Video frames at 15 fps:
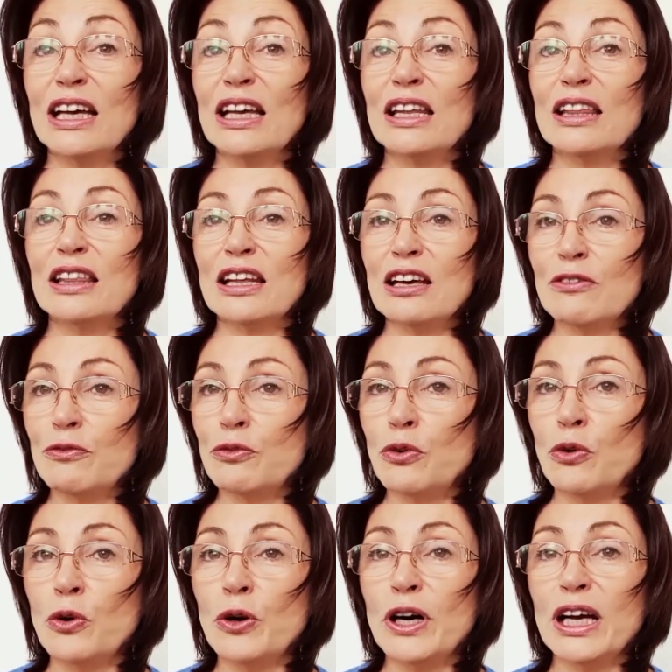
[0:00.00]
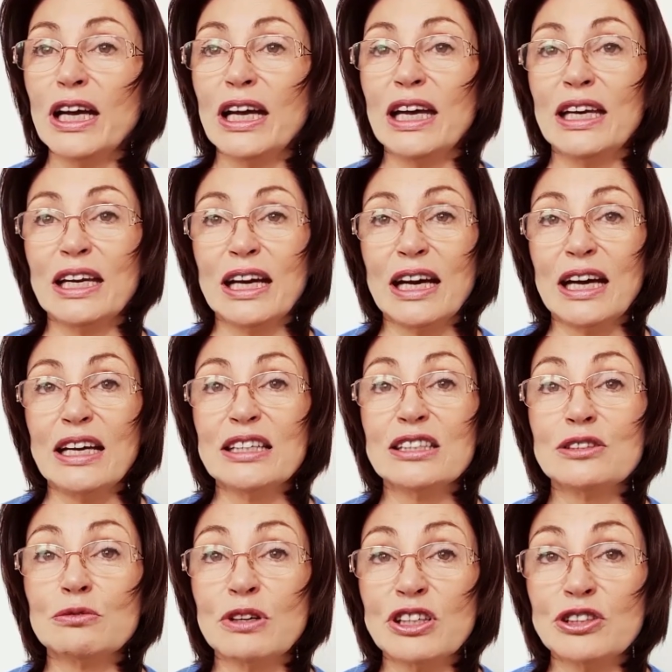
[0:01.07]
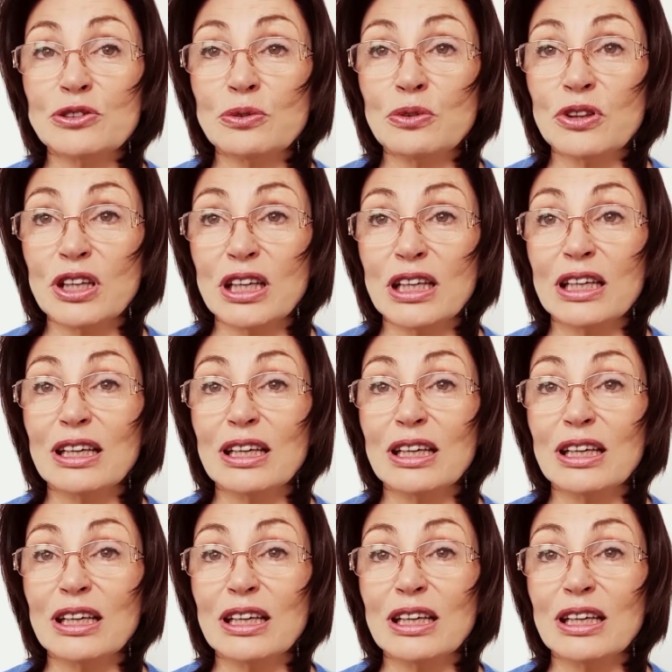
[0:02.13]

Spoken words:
Therefore, enhanced rational thinking,